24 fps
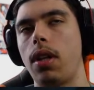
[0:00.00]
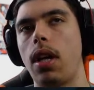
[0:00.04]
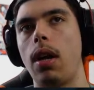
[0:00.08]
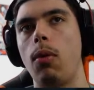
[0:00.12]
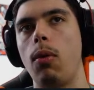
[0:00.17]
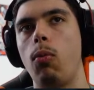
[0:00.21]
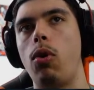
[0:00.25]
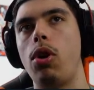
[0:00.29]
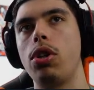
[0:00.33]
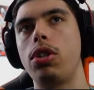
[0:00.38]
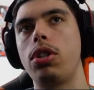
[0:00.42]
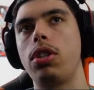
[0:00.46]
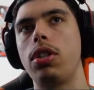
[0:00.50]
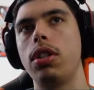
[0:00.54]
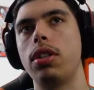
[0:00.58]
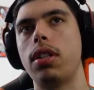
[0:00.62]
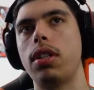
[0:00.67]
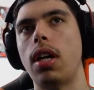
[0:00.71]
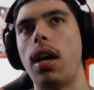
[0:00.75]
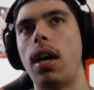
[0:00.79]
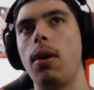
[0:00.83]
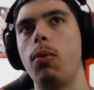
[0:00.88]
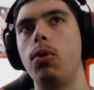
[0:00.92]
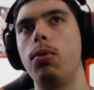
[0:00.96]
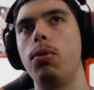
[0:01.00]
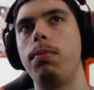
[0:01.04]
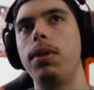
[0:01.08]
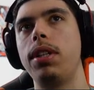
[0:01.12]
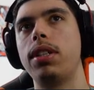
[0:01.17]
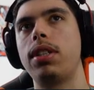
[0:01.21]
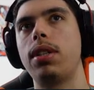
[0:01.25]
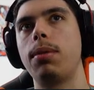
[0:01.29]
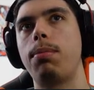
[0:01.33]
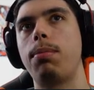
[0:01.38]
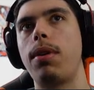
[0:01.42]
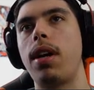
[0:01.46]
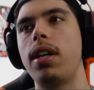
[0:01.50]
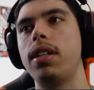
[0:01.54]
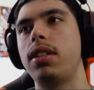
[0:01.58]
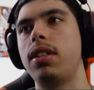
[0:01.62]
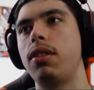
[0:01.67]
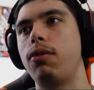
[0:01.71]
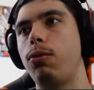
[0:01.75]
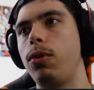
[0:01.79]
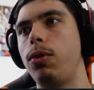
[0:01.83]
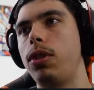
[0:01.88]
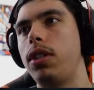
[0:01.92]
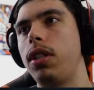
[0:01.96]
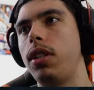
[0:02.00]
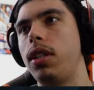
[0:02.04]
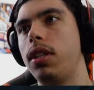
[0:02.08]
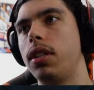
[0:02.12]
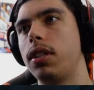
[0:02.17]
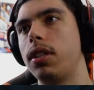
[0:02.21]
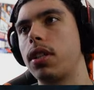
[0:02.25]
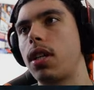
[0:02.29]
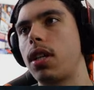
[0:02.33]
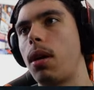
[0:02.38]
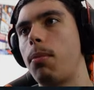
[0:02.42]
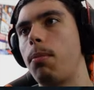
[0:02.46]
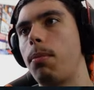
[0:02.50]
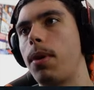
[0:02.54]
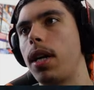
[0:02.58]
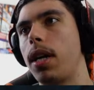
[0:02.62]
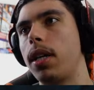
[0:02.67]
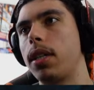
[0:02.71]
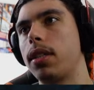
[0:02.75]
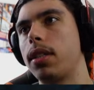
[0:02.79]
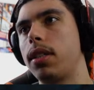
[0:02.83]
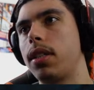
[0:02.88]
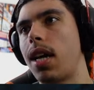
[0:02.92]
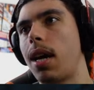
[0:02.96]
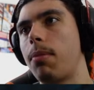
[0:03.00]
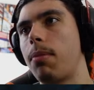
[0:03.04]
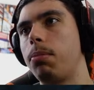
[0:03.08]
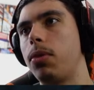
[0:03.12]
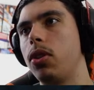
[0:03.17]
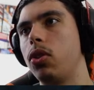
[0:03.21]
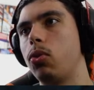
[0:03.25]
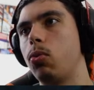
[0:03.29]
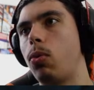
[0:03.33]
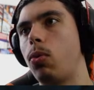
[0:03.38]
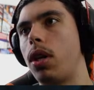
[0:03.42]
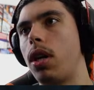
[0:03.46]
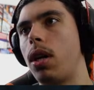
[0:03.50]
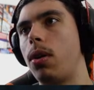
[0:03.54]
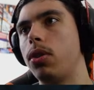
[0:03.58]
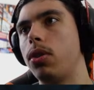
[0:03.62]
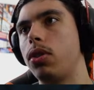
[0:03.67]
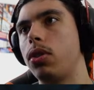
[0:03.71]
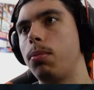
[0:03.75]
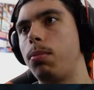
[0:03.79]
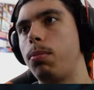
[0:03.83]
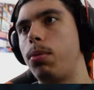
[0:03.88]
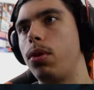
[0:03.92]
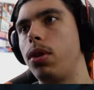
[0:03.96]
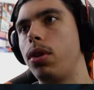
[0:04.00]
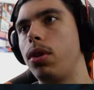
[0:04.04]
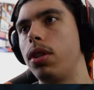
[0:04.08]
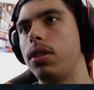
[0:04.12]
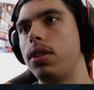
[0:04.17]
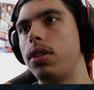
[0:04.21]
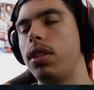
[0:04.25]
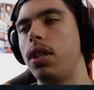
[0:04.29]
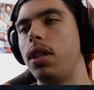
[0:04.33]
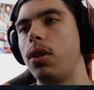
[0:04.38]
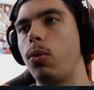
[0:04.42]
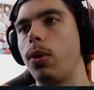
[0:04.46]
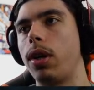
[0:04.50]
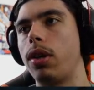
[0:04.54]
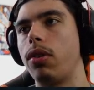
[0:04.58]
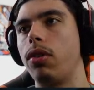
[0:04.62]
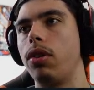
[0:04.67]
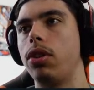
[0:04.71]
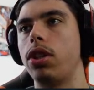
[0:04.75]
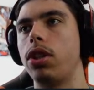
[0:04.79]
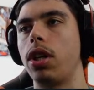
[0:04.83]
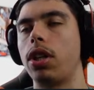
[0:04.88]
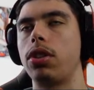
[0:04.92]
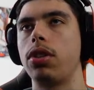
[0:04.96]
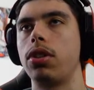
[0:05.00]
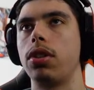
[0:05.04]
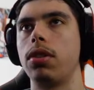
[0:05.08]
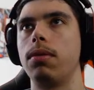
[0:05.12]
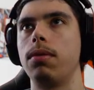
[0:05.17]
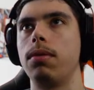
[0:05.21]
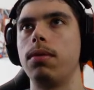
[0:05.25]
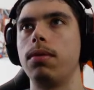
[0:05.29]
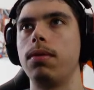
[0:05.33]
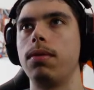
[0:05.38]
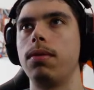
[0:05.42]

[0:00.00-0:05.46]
And watch this, I wouldn't be surprised if we see this come back, tap this 1 hour support and see a quick rejection.